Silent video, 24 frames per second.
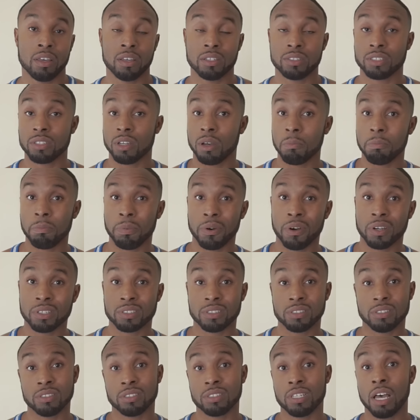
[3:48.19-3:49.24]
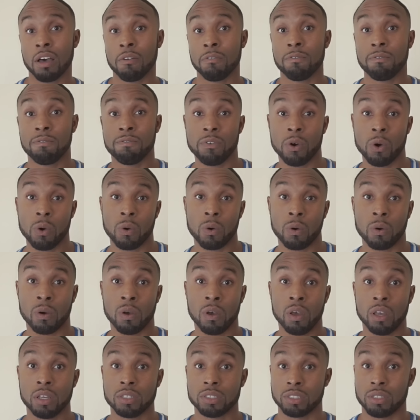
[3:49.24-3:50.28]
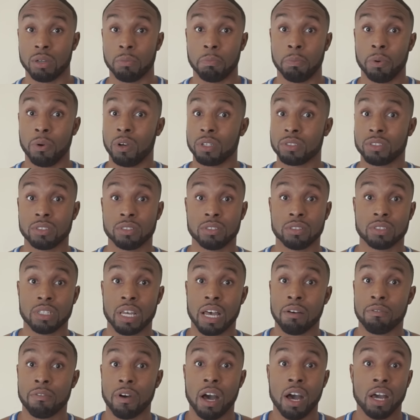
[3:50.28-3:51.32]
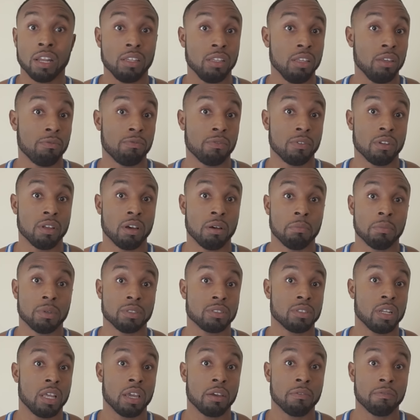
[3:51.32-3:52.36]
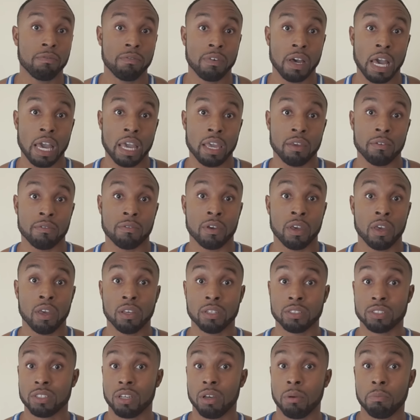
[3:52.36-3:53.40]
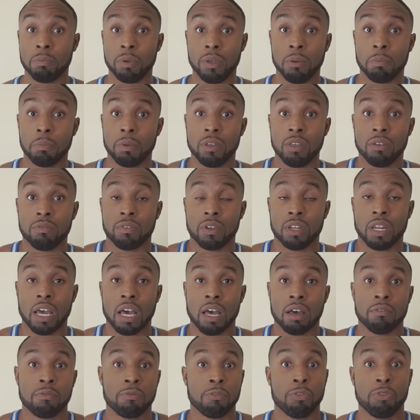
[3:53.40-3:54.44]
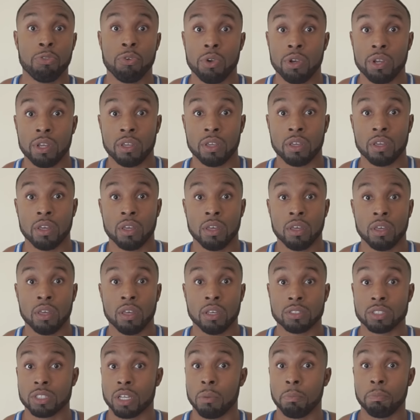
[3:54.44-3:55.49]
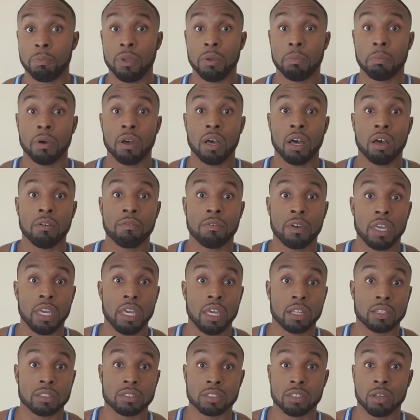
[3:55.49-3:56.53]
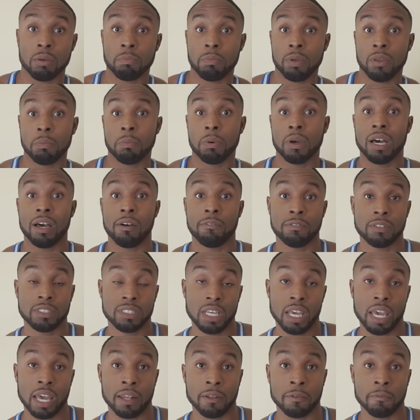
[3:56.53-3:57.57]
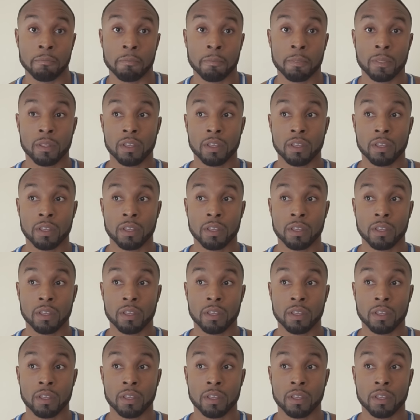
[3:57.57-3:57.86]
Some persons have 4, some persons have uneven numbers like 5, some people even have 3, some people have 8, some people have 10.